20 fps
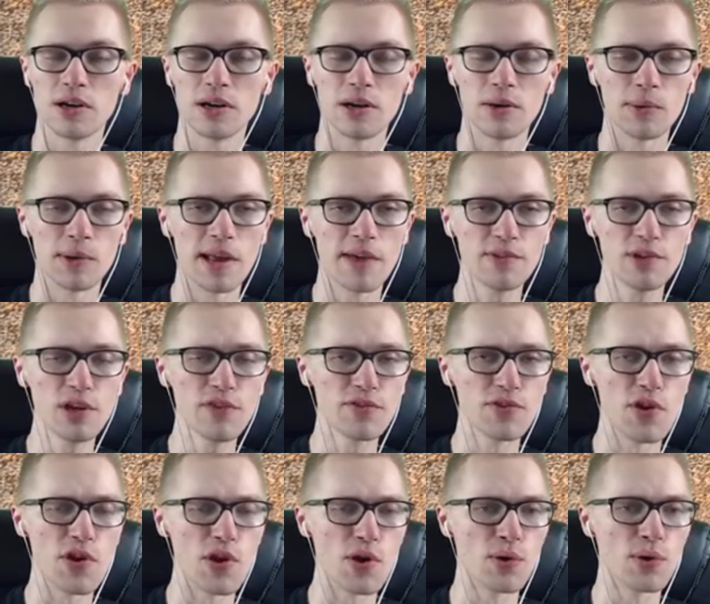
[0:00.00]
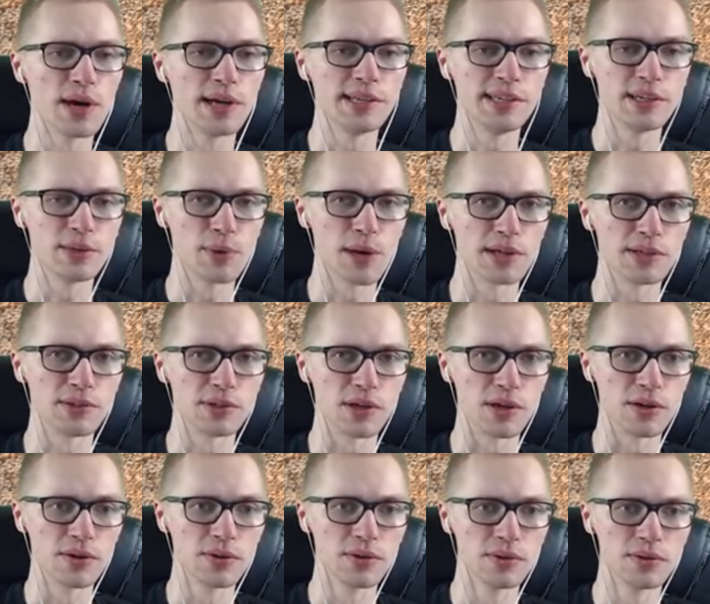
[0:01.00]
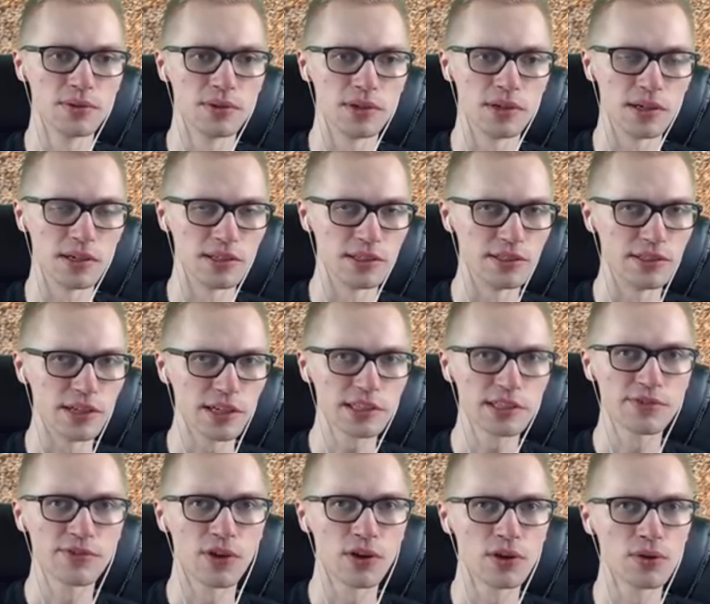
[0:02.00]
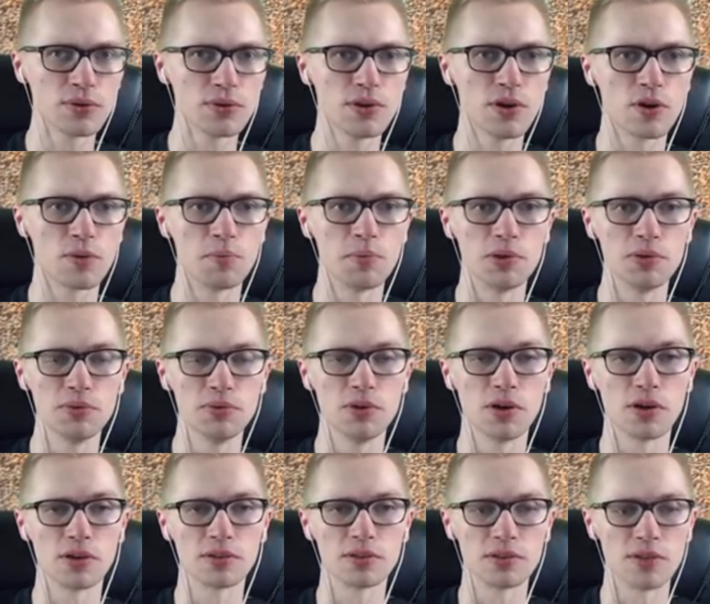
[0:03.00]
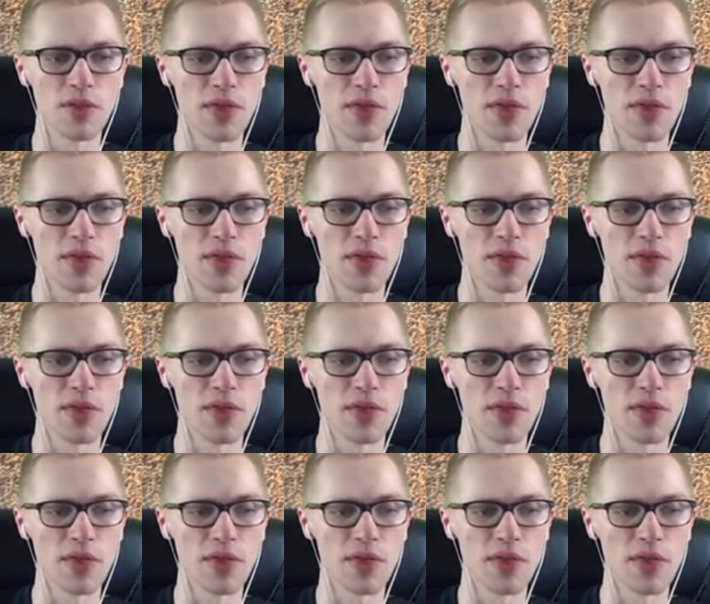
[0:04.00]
Whenever you have no idea where to go, just follow your blue dots.